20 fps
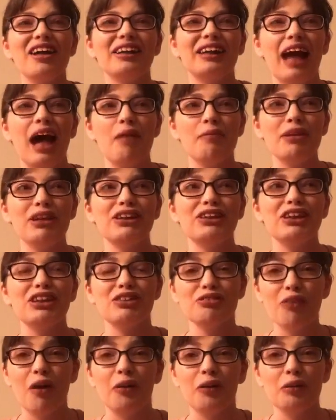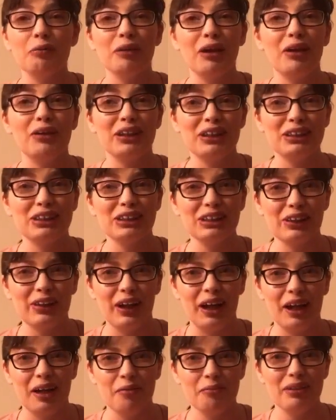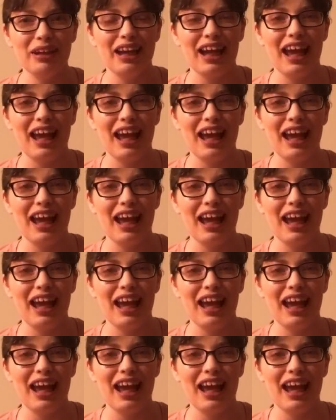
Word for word: Gabby just followed me on Instagram